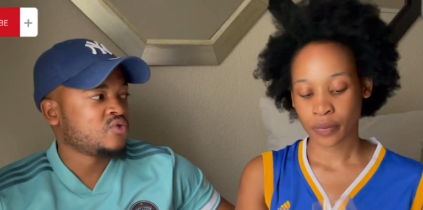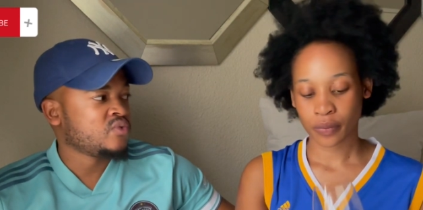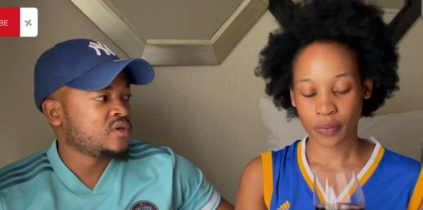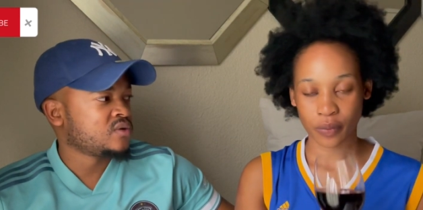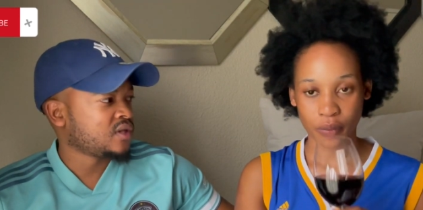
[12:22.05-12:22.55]

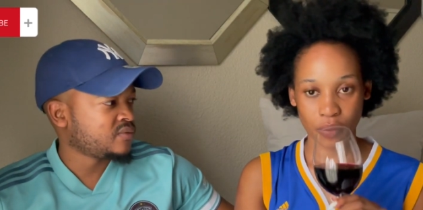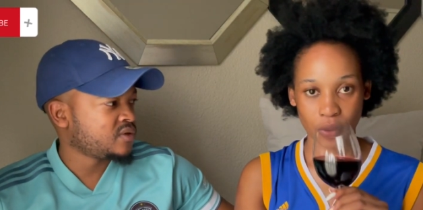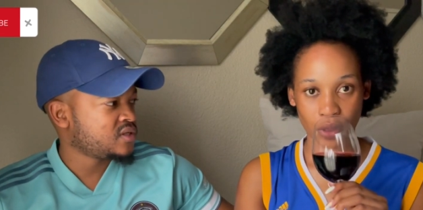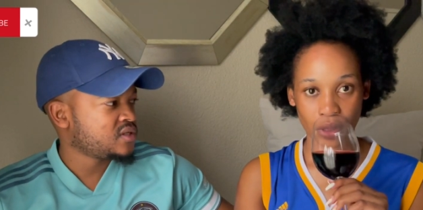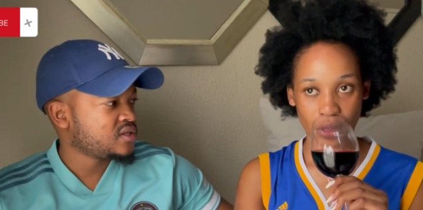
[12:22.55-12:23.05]
Speaker 1: two weeks or three
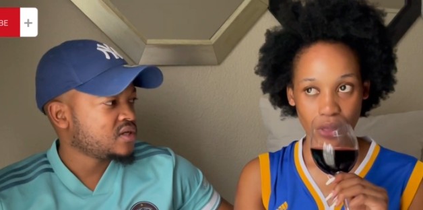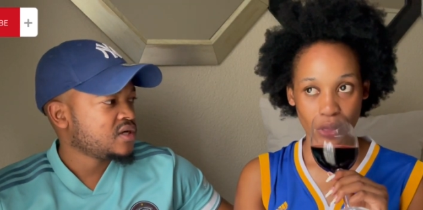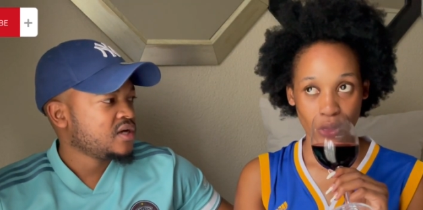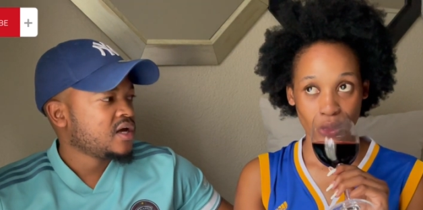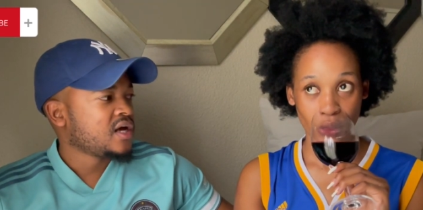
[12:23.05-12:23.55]
weeks,
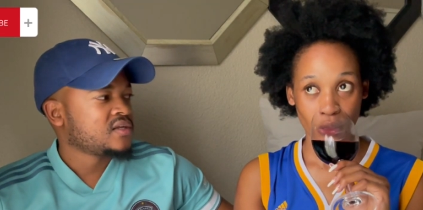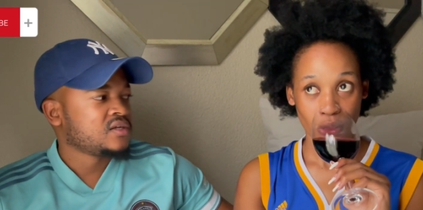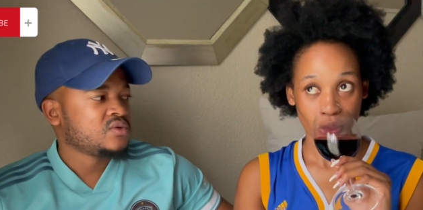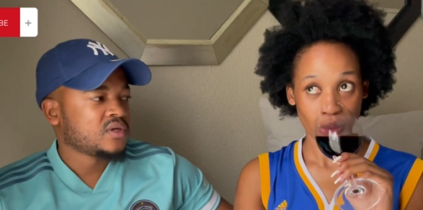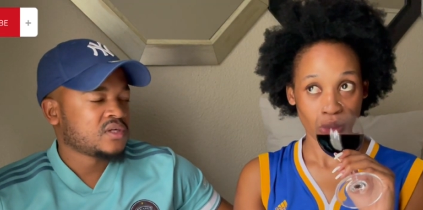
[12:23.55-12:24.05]
I
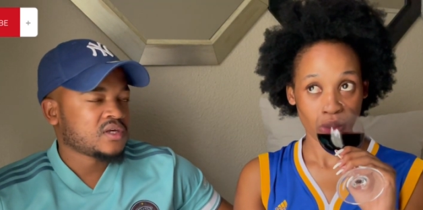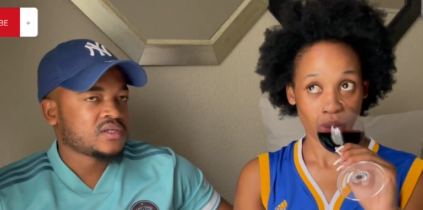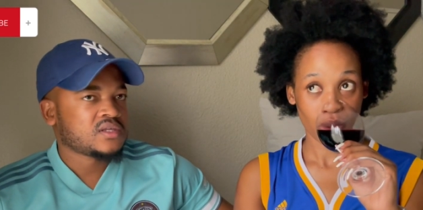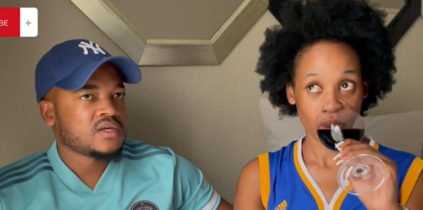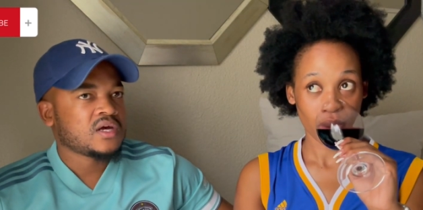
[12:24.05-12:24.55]
sent you a
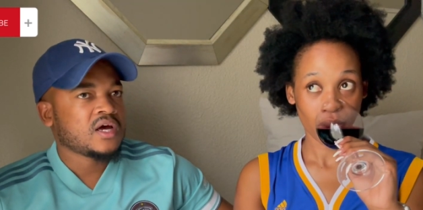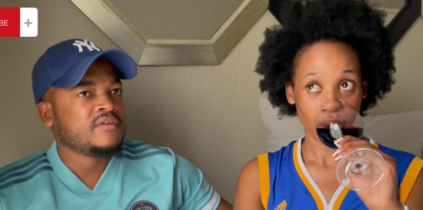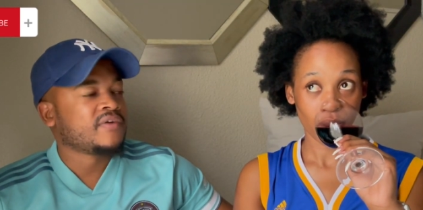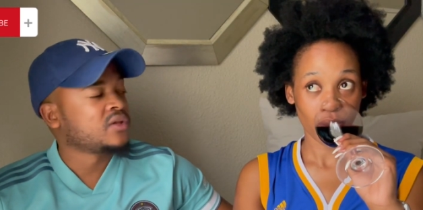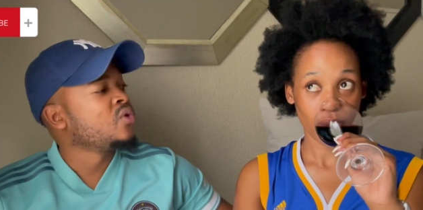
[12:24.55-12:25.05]
text.
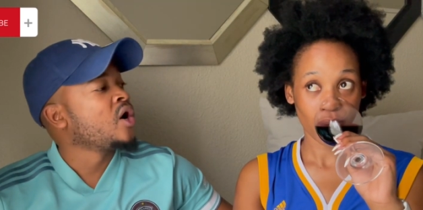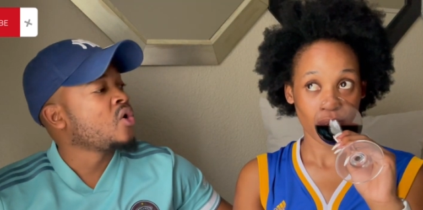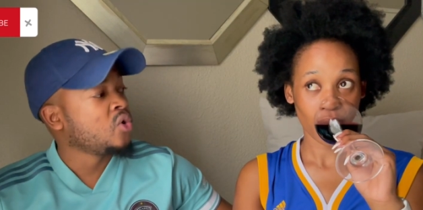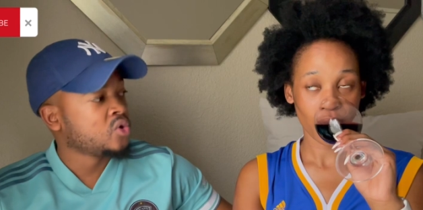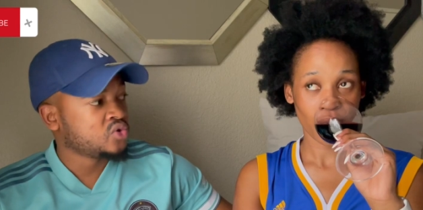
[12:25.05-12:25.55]
In fact, no,
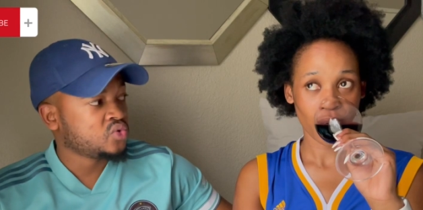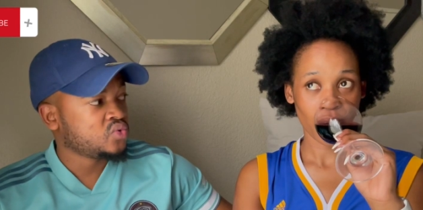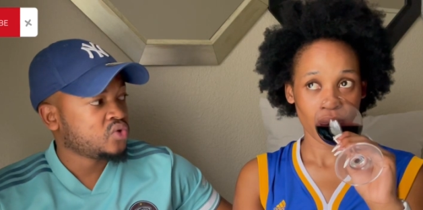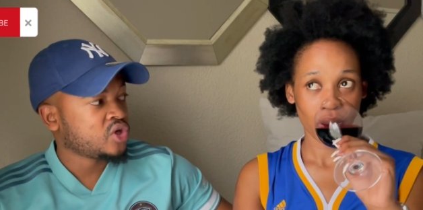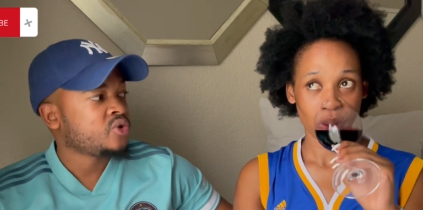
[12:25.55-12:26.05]
I called you
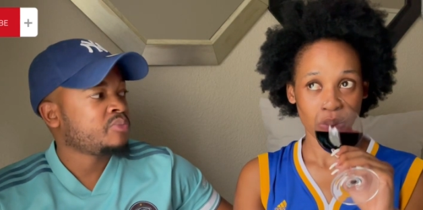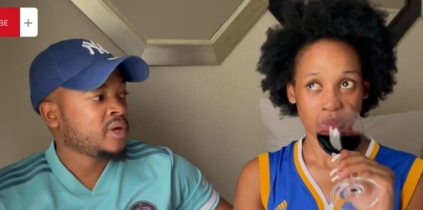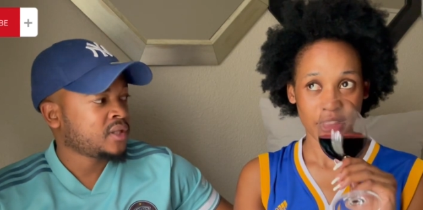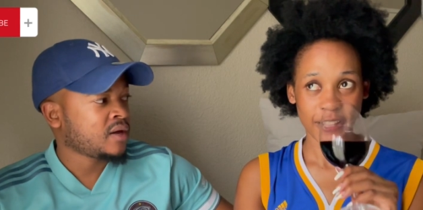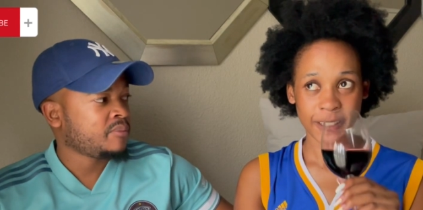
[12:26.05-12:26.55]
and you
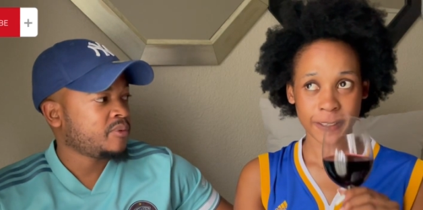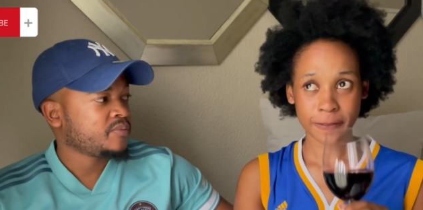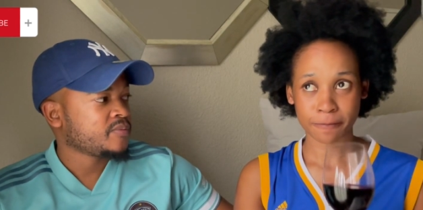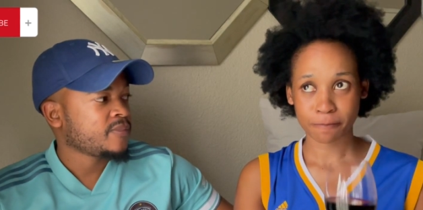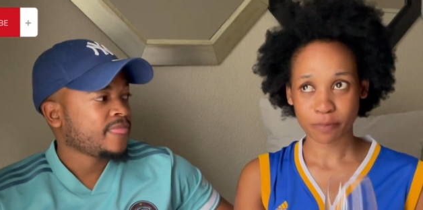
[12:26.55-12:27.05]
picked up.
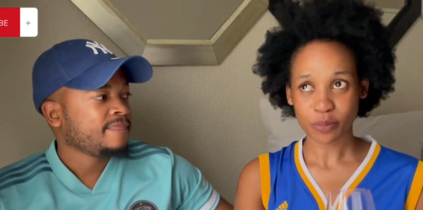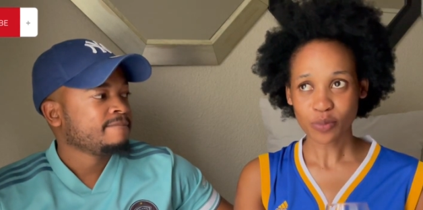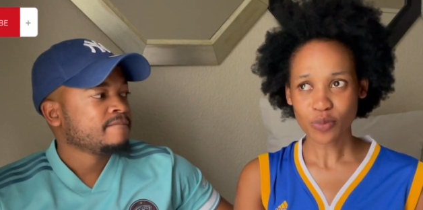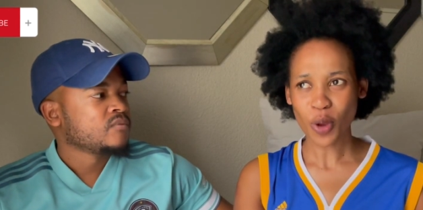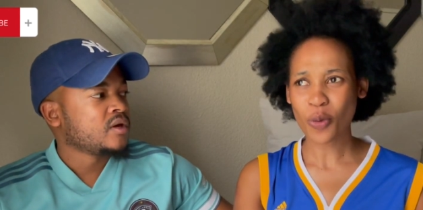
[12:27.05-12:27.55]

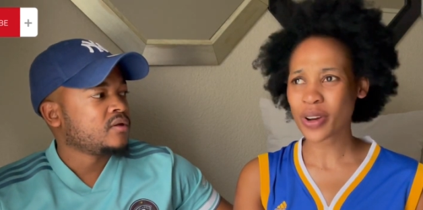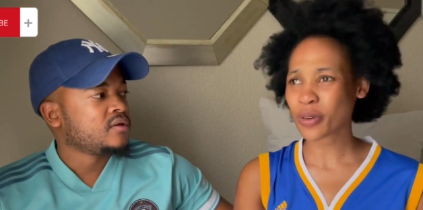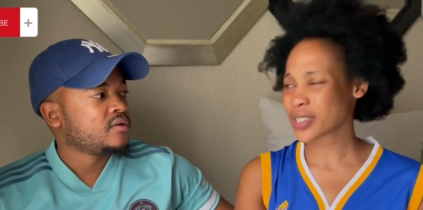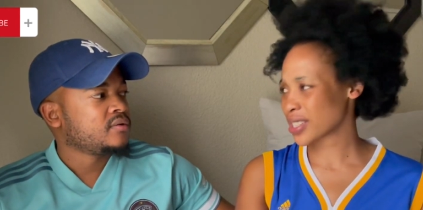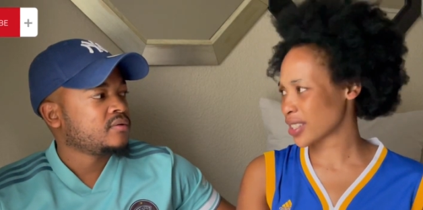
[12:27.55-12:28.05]
Well,
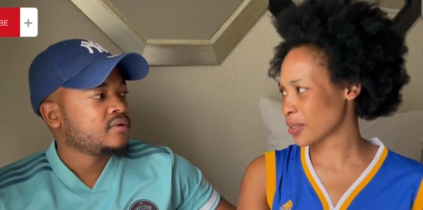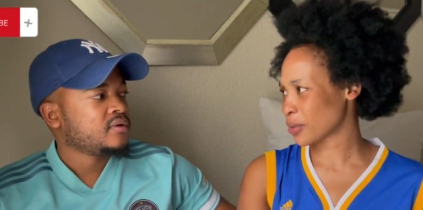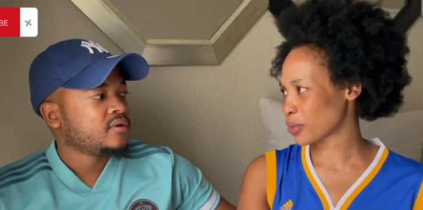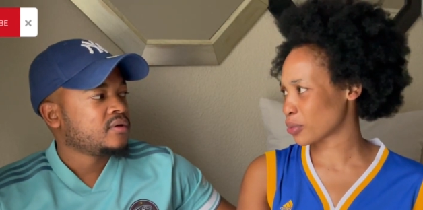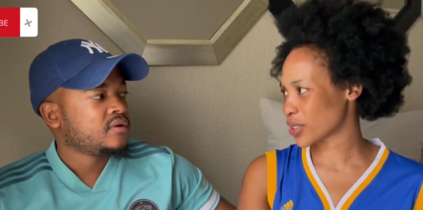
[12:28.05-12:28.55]
wasn't
Speaker 2: it, a,
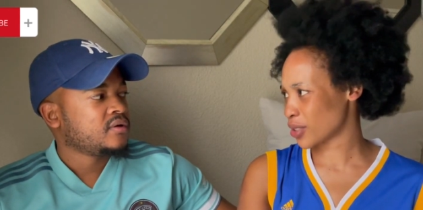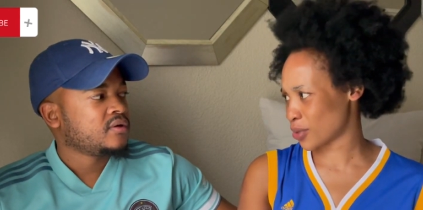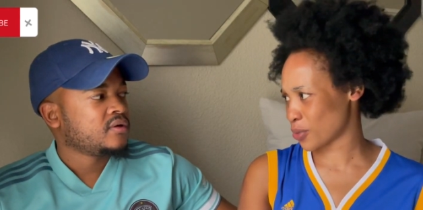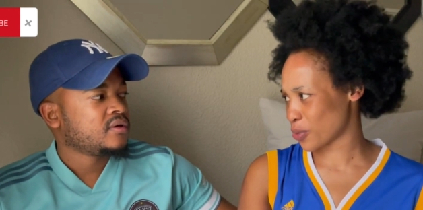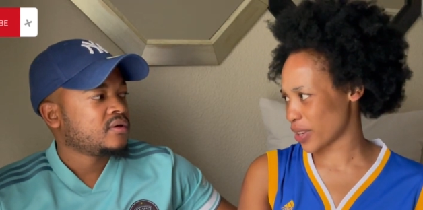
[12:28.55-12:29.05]
was
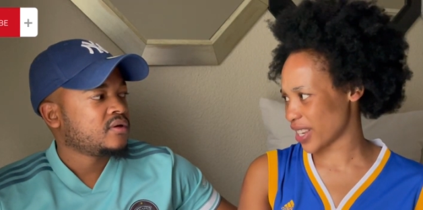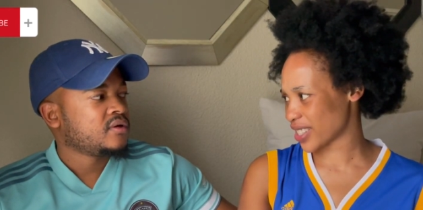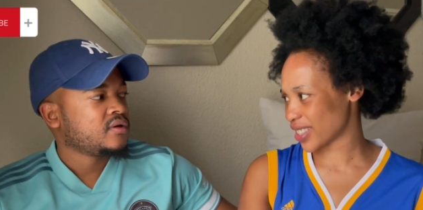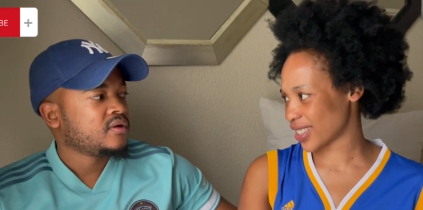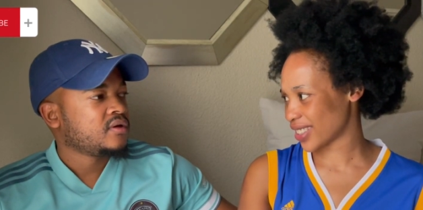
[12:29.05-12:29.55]
it
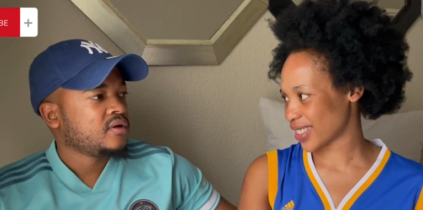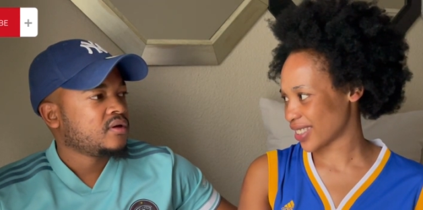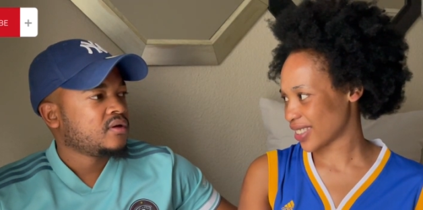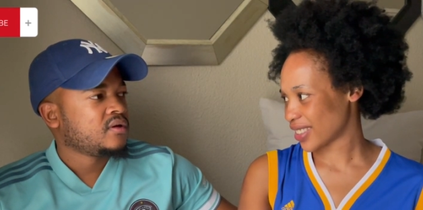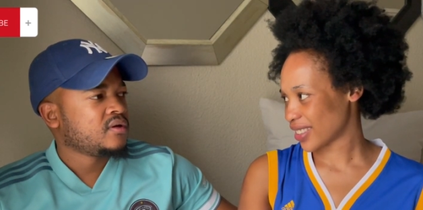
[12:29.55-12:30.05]
weeks?
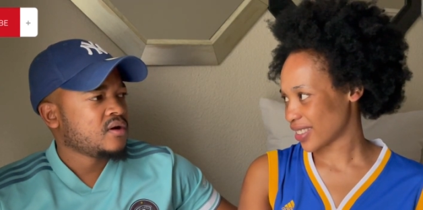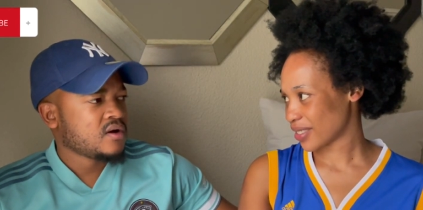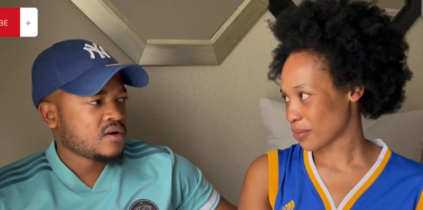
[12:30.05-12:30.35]
Speaker 1: Yeah.